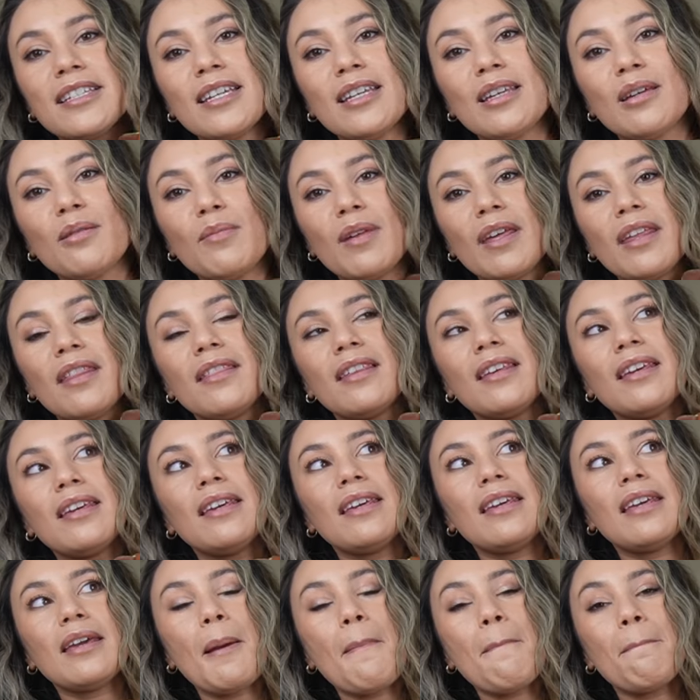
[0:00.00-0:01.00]
him
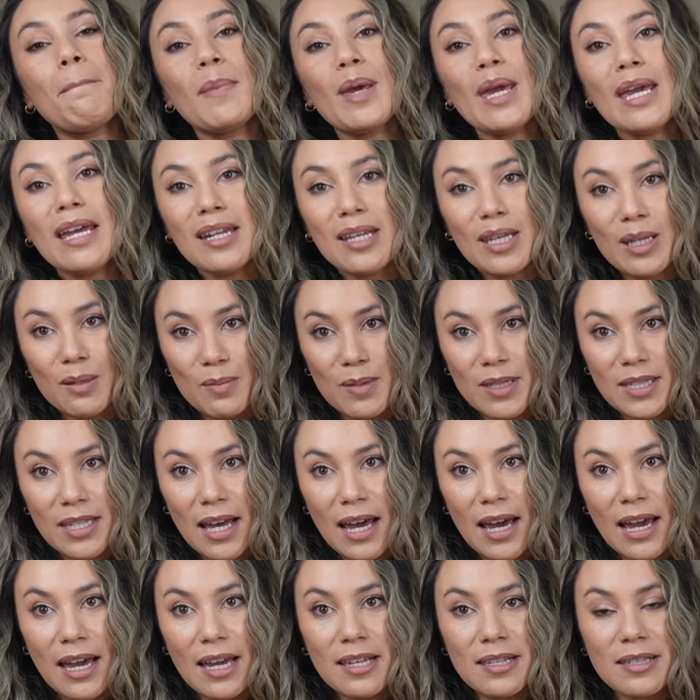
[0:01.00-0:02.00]
the medium
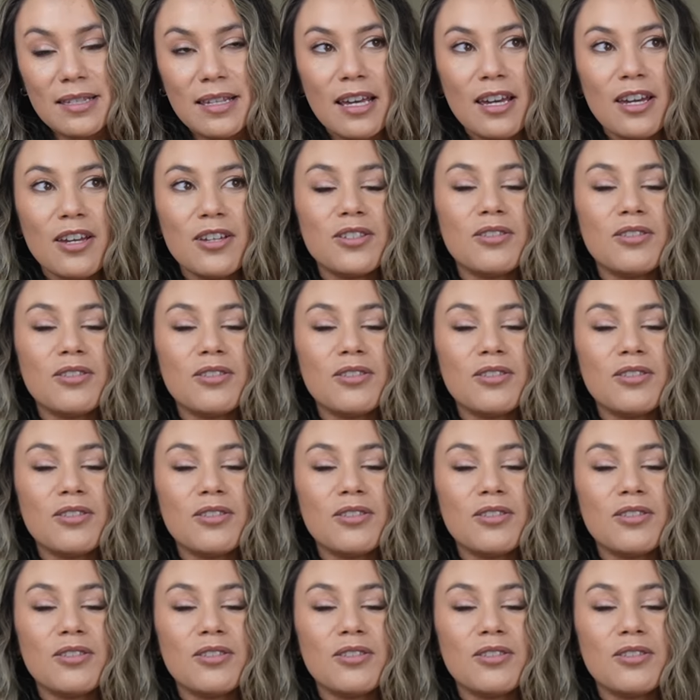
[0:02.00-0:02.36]
size.